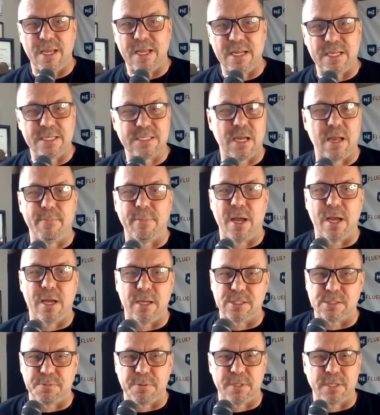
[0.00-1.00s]
anytime my
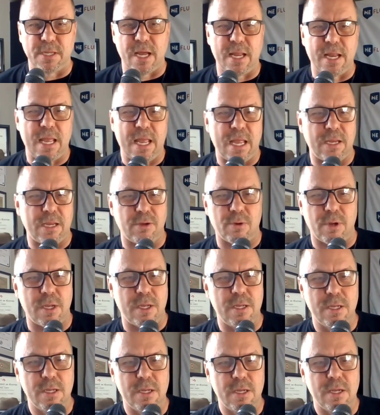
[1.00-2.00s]
husband got
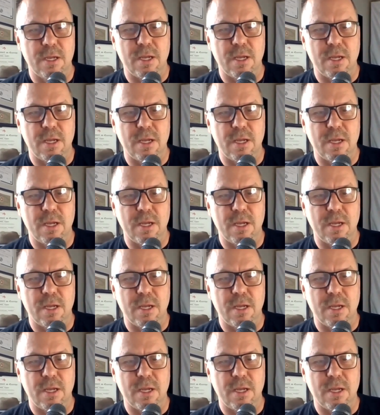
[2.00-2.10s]
angry